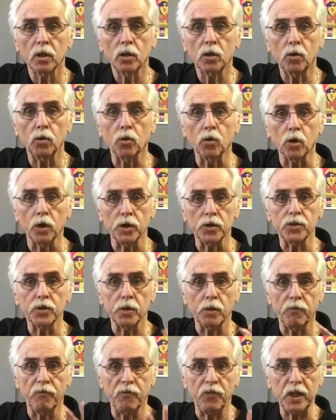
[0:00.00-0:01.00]
chords
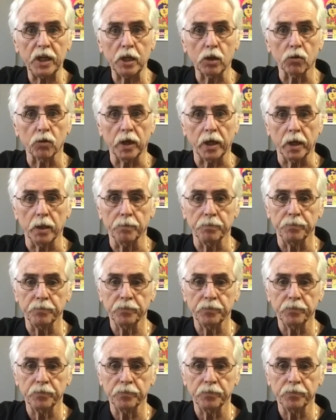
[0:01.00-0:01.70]
fingering them.